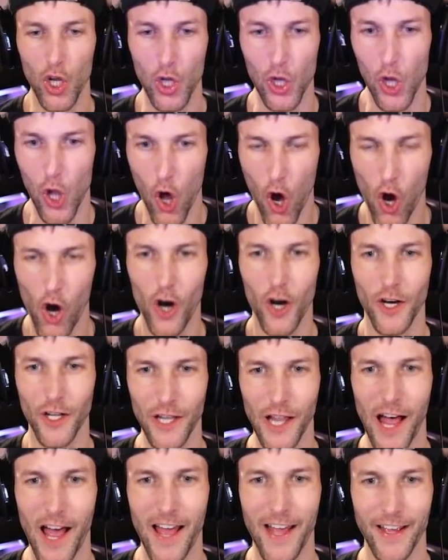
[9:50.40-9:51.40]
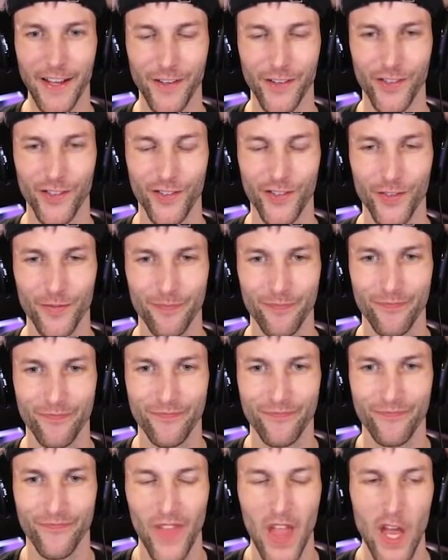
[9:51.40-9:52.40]
Long Legs.
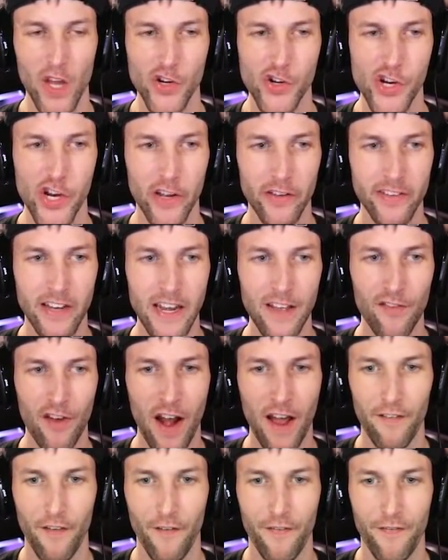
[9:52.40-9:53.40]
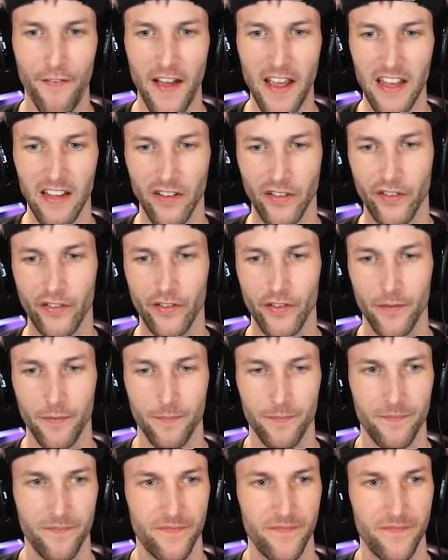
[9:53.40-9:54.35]
She doesn't even have a face.